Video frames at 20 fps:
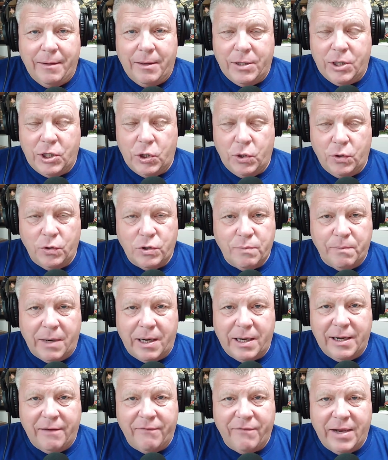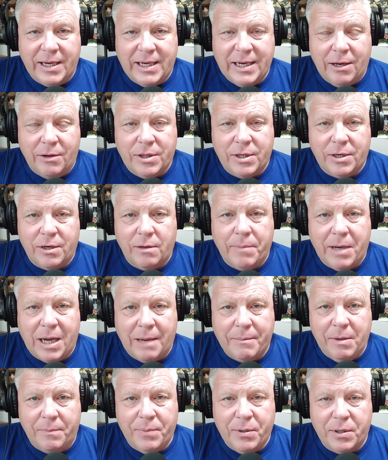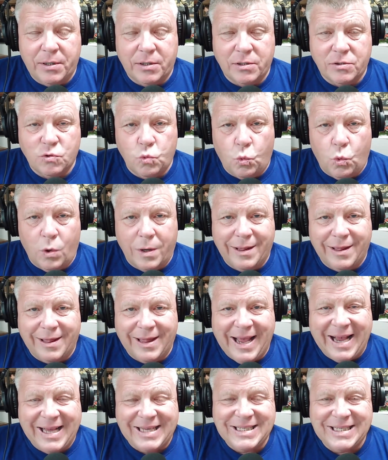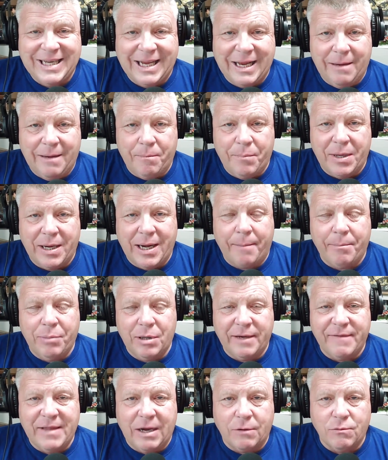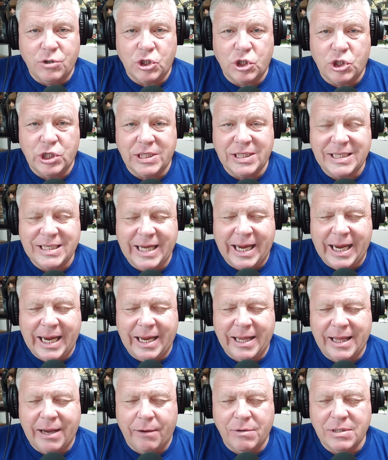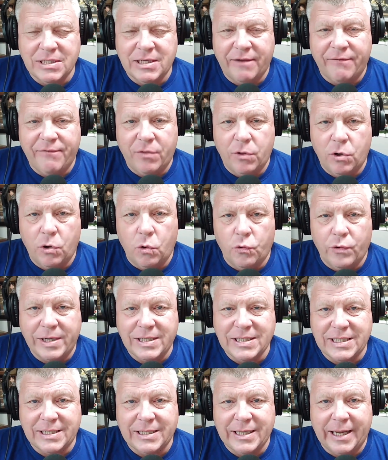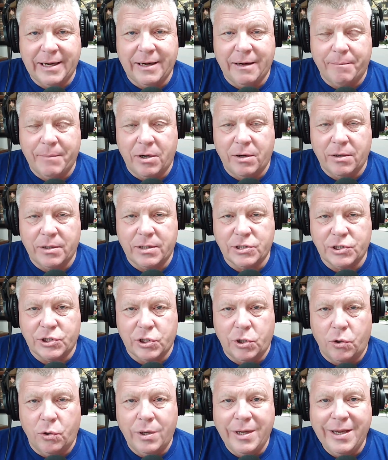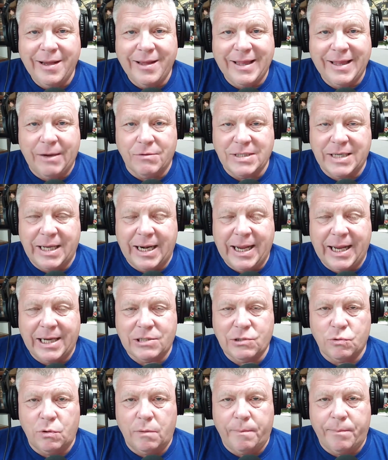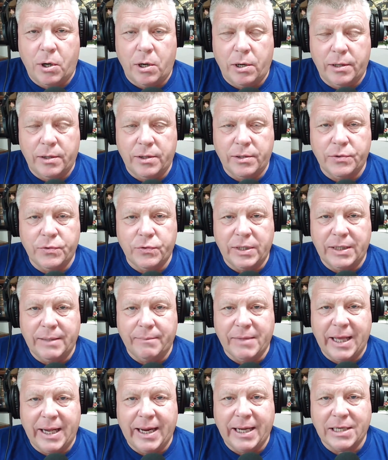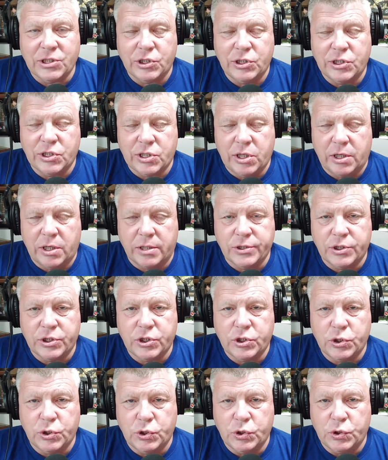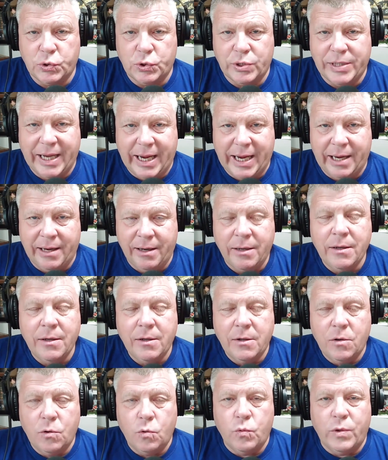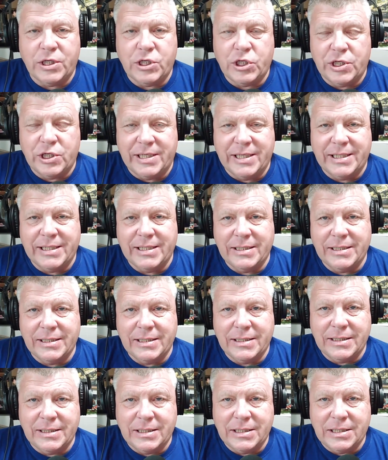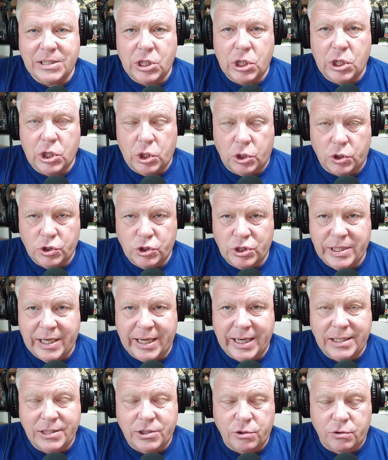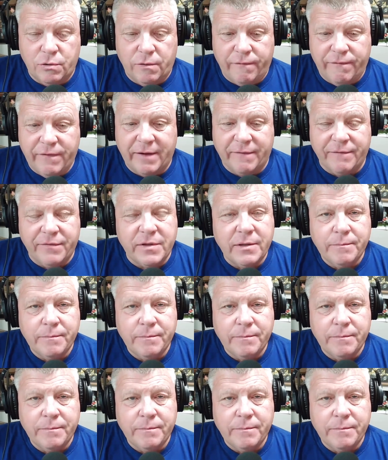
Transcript: Huge money event out there. Bobby Pierce won last night, but I believe that was just a Flow Racing Night in America show. That was not actual part of the Dream. That actually starts today, which is Thursday, June 5th.